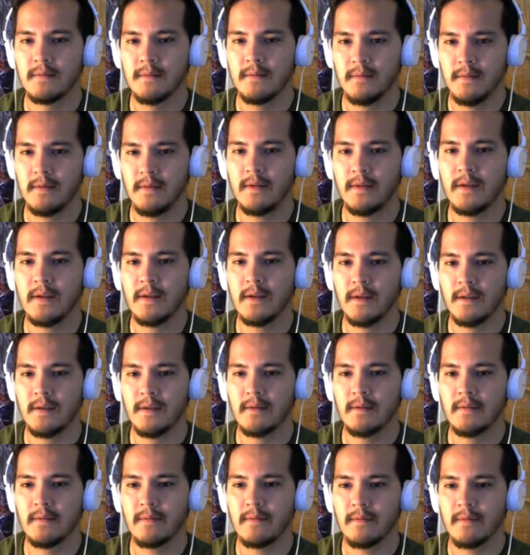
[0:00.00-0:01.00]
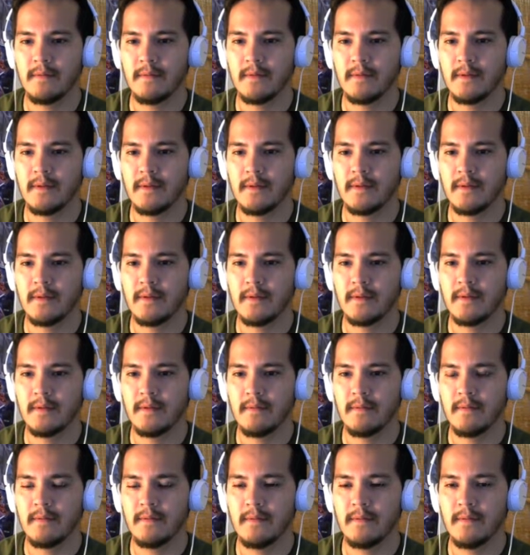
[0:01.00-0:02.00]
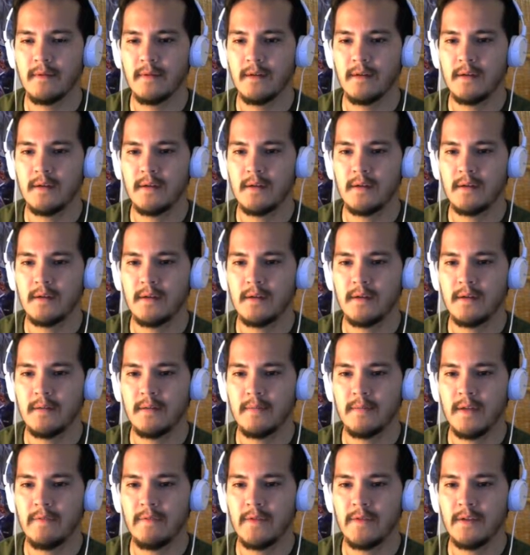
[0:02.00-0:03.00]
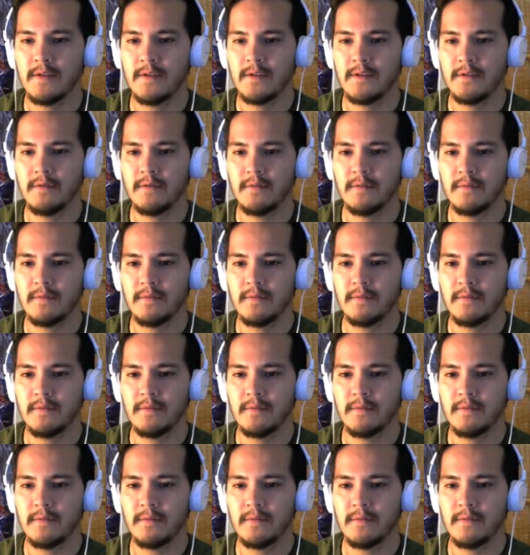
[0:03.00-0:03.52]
Okay. Uh, main phase two.